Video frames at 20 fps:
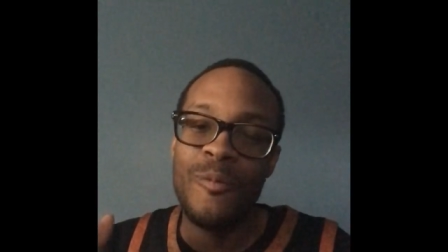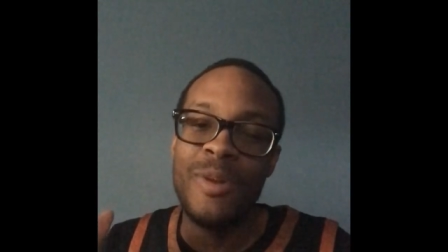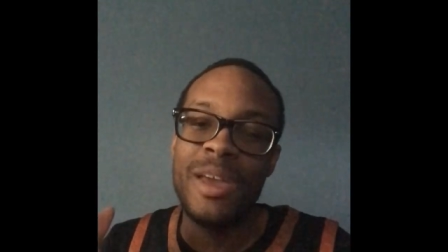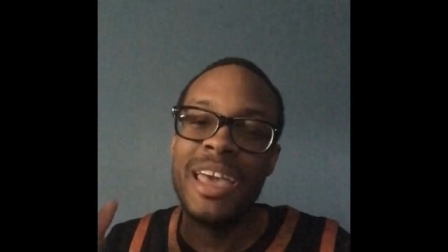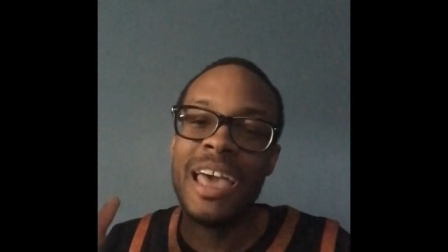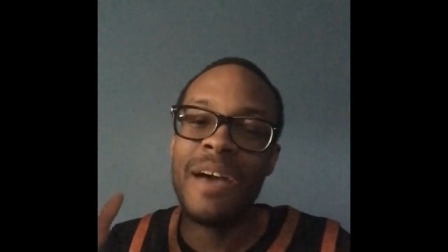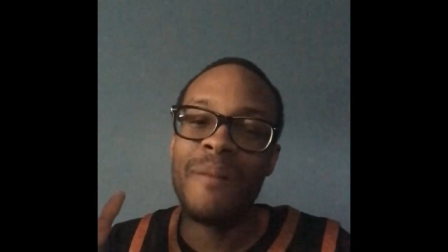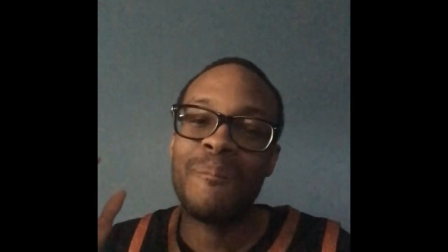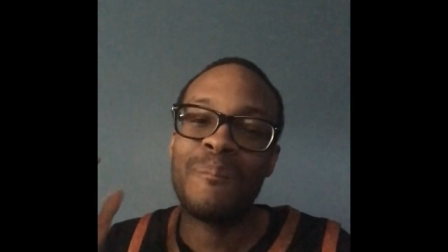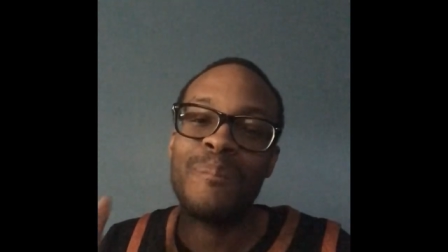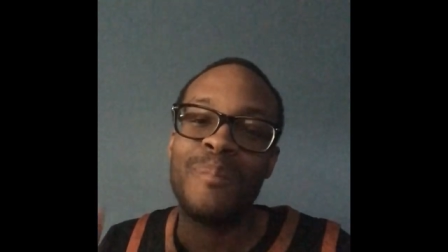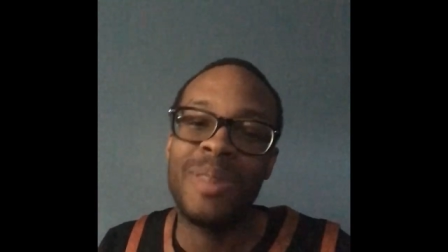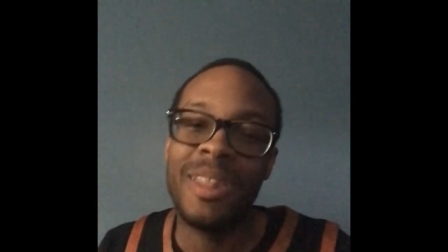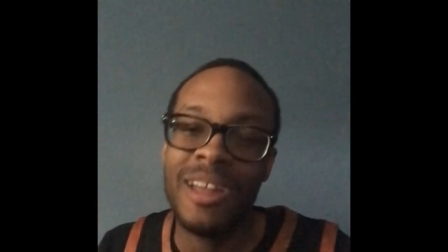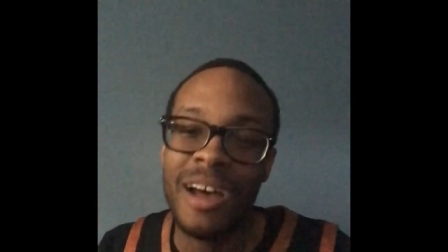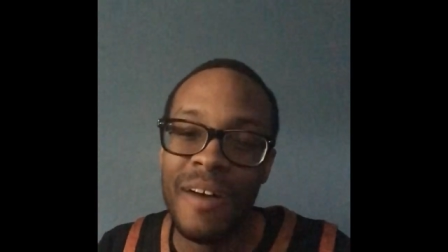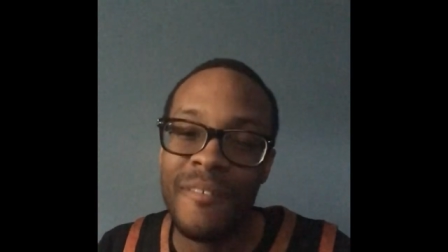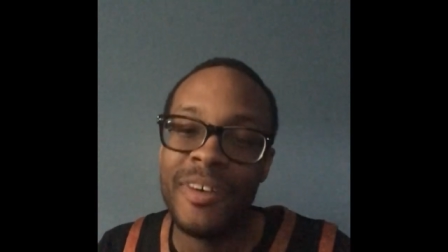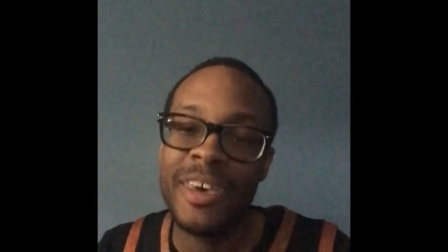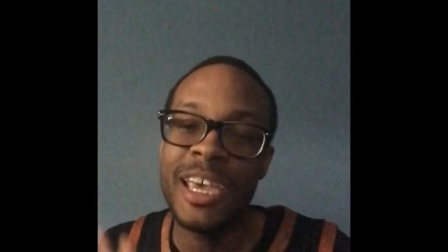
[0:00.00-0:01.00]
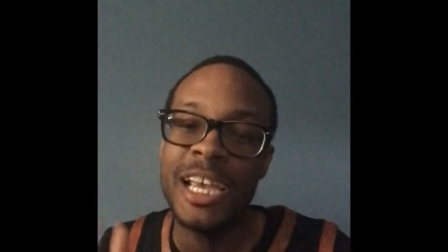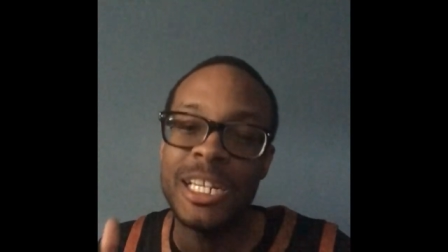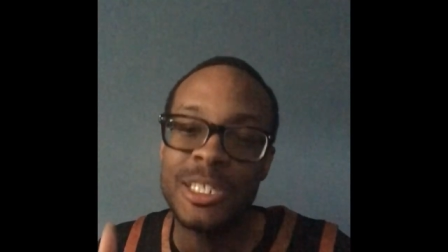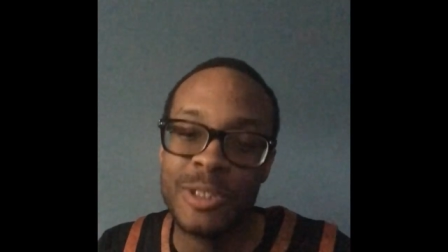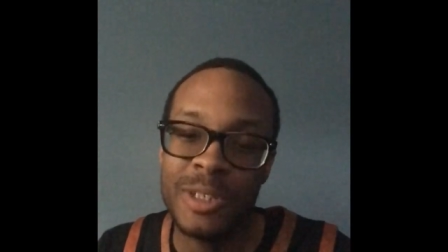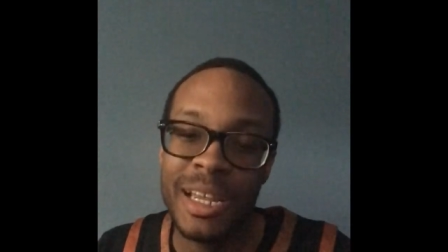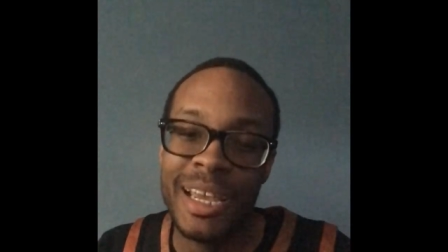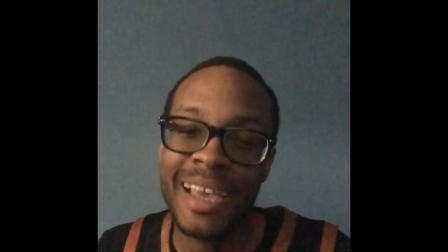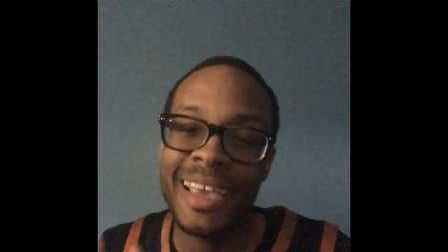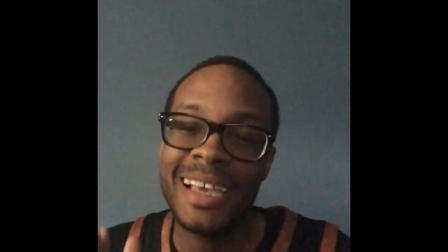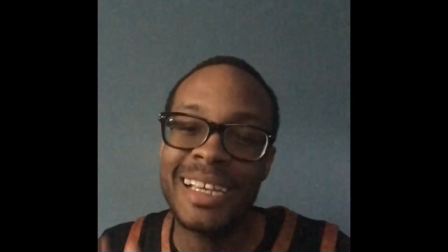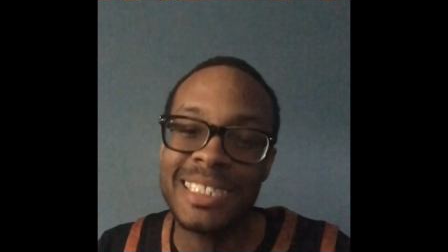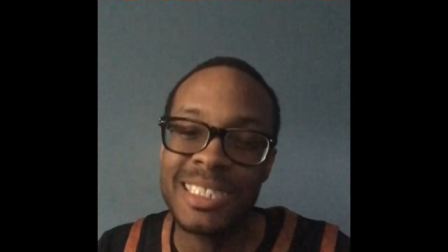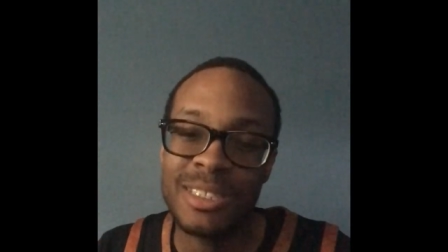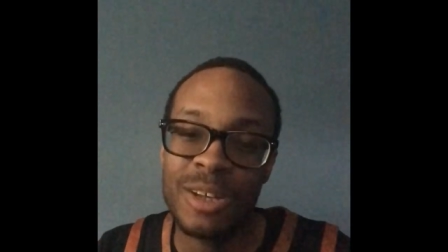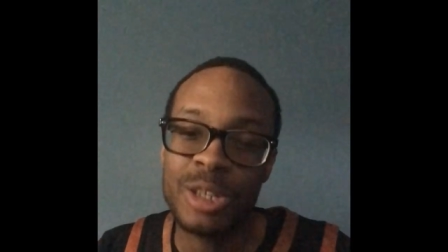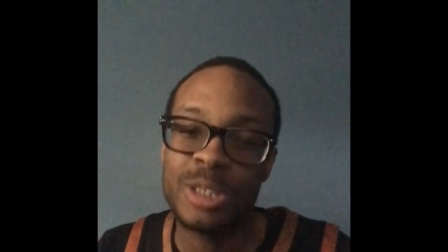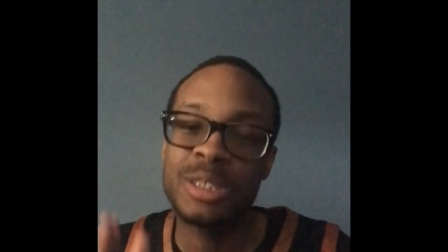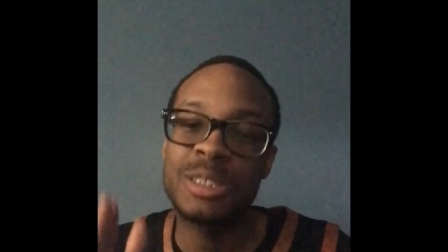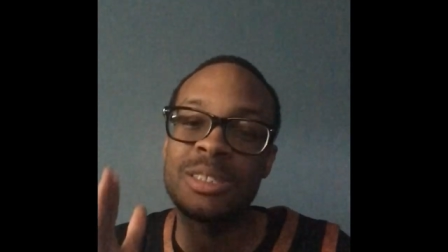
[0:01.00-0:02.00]
have playoff history against
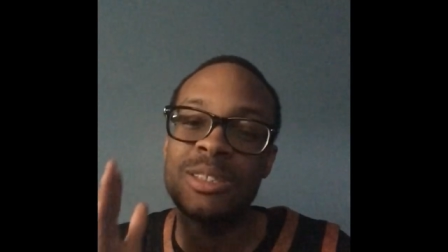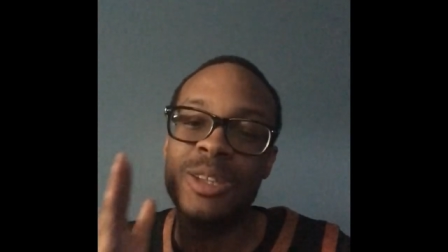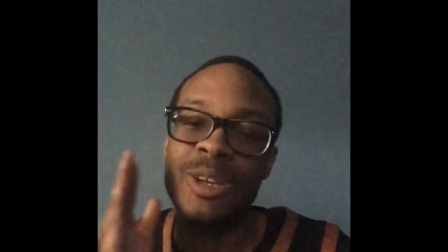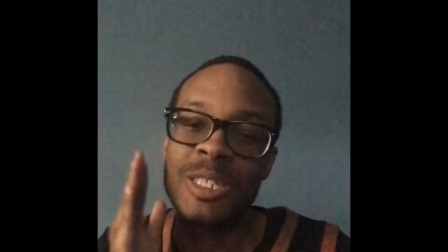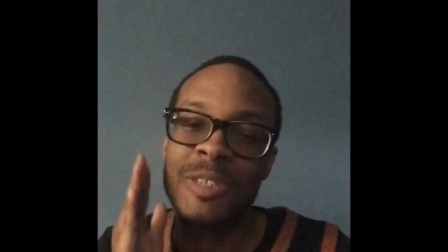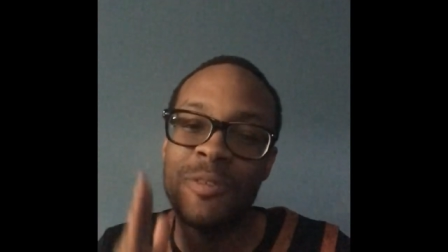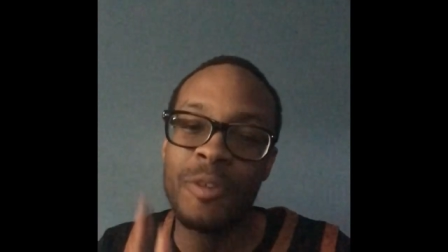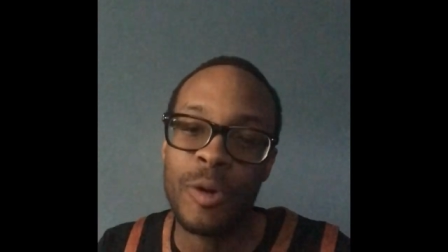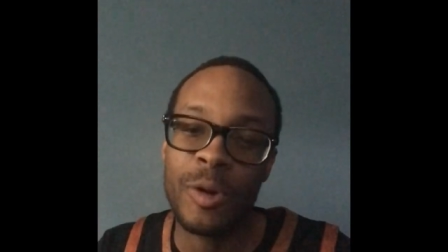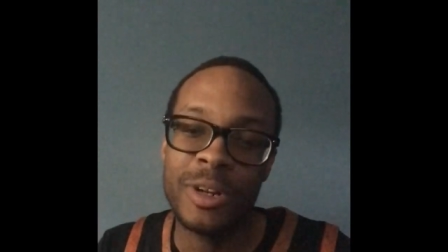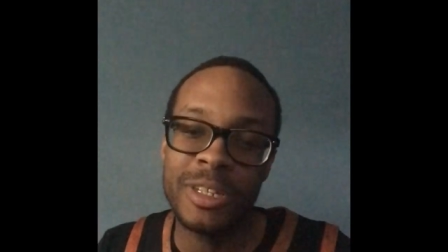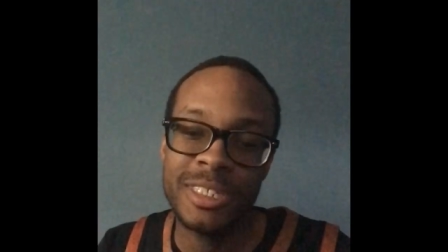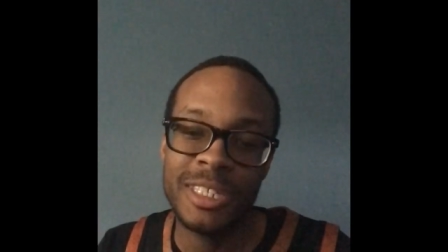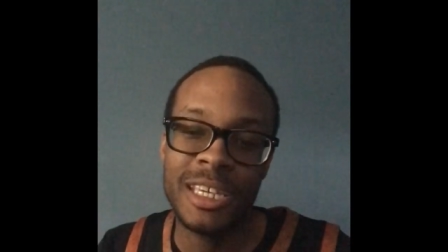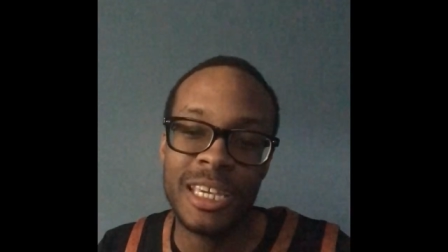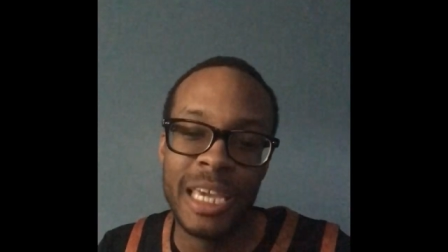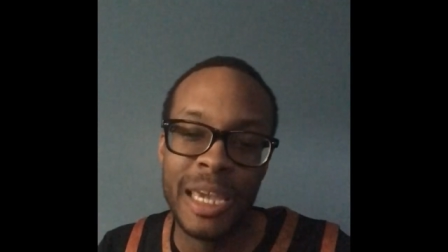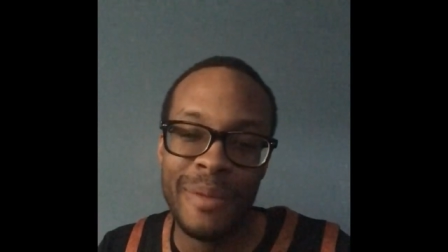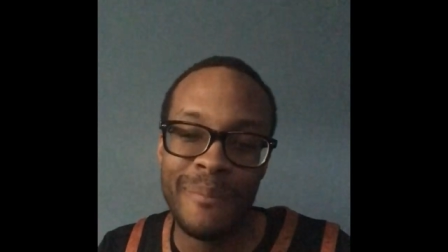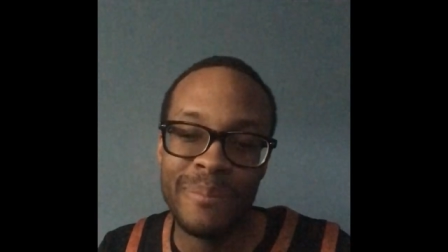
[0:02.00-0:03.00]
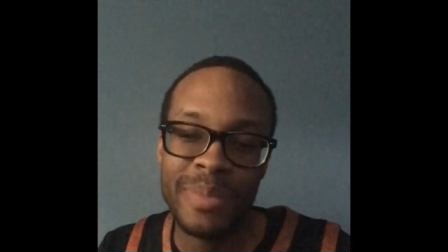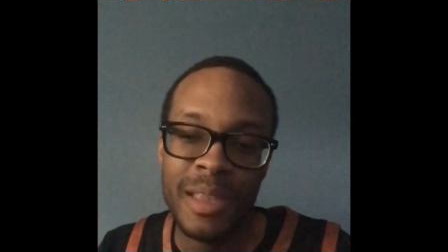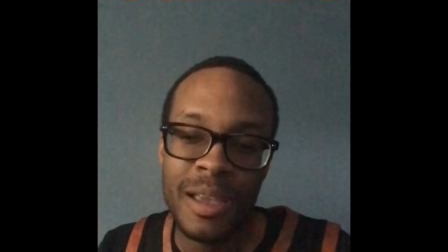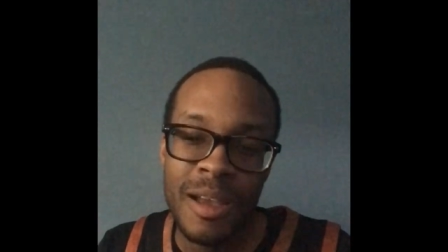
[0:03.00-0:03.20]
those four teams.